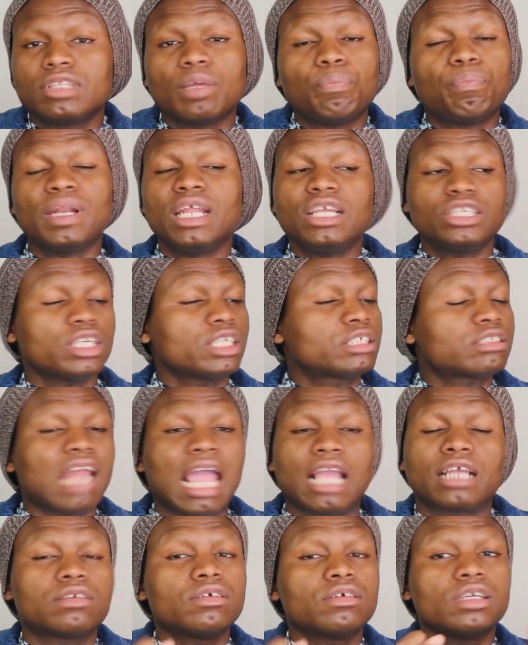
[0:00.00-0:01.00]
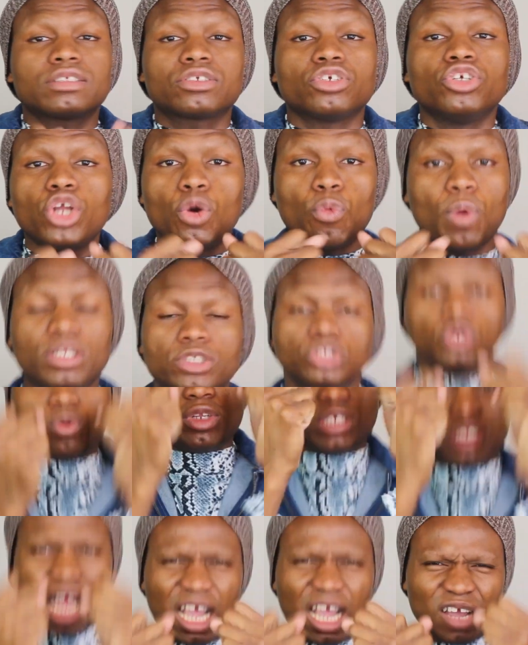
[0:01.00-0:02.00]
The bleach is like, you know when
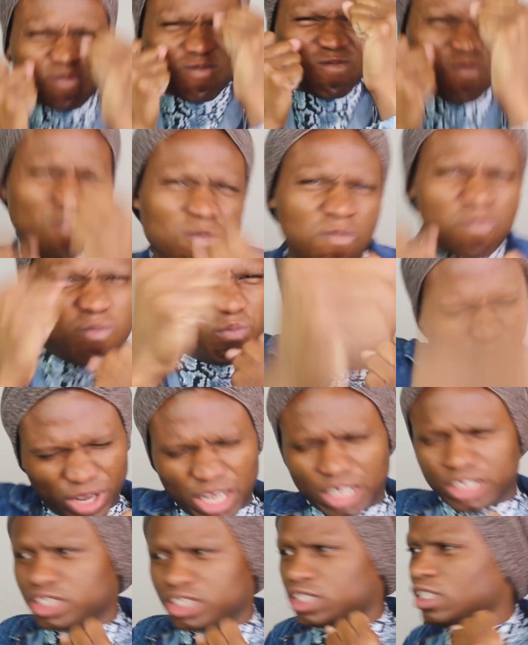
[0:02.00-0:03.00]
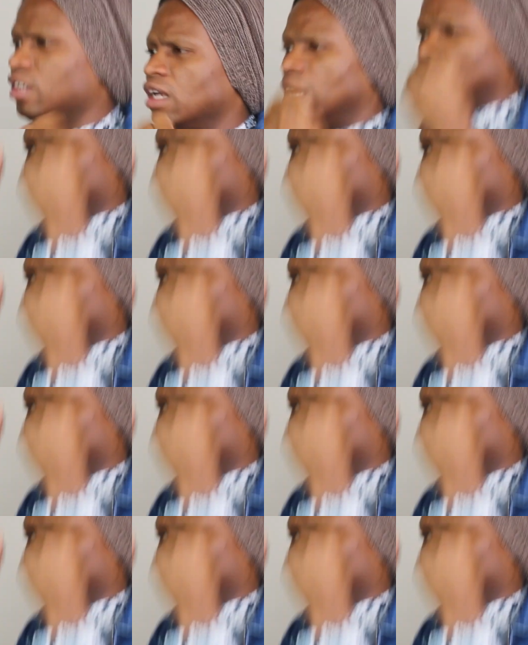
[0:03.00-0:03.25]
someone is like, mm, bleach,